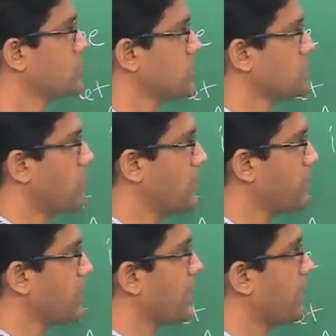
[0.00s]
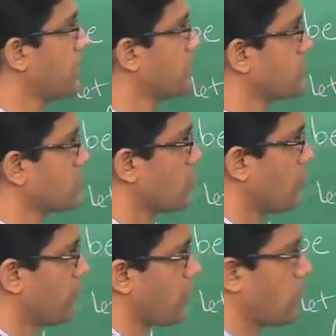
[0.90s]
just multiply. So,
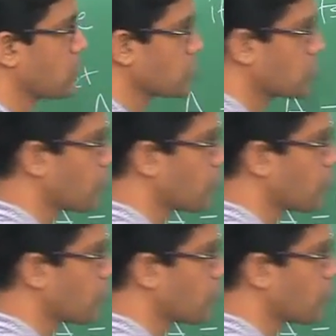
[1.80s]
now we are almost